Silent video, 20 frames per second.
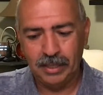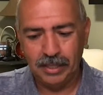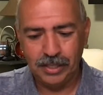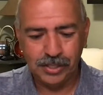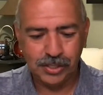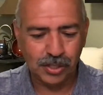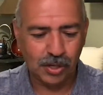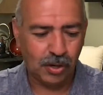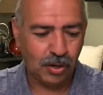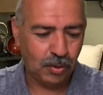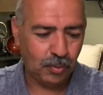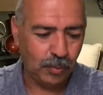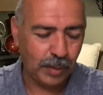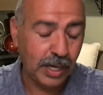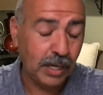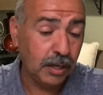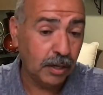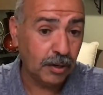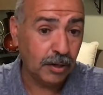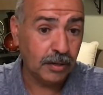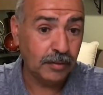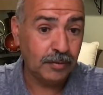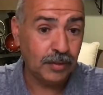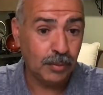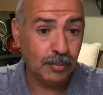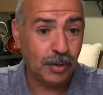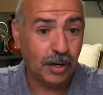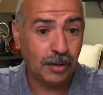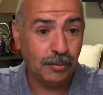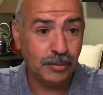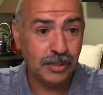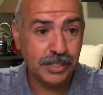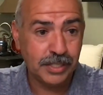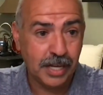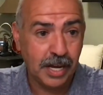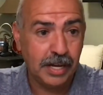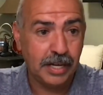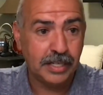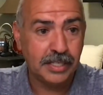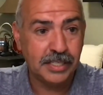So we learned from our
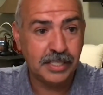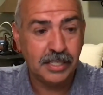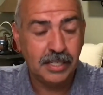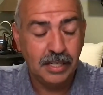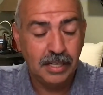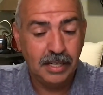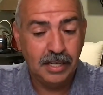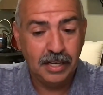mistakes,